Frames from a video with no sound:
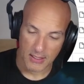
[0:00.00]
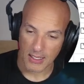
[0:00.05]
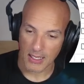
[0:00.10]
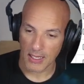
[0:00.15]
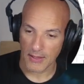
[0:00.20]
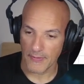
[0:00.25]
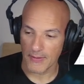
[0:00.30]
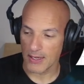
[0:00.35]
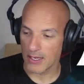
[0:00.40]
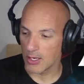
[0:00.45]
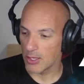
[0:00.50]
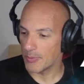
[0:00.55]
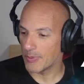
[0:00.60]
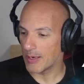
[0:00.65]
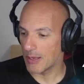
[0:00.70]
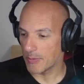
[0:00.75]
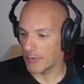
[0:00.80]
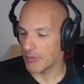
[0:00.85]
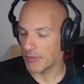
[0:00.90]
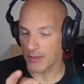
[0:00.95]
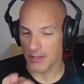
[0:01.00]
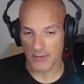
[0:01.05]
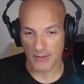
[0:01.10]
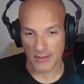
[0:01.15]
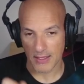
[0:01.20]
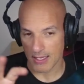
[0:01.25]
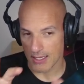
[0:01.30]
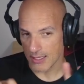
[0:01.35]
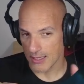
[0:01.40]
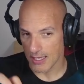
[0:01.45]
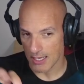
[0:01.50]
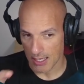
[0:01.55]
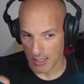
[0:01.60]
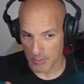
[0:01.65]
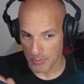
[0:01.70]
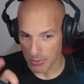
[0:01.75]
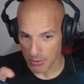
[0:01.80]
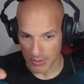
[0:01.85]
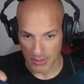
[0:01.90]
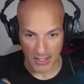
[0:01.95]
and that'll open up a thing that they can then
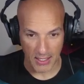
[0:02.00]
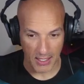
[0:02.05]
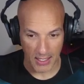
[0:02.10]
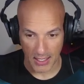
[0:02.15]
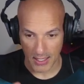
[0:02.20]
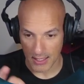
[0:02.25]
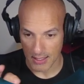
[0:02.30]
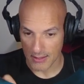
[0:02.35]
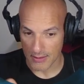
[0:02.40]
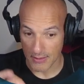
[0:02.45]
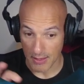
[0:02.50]
input their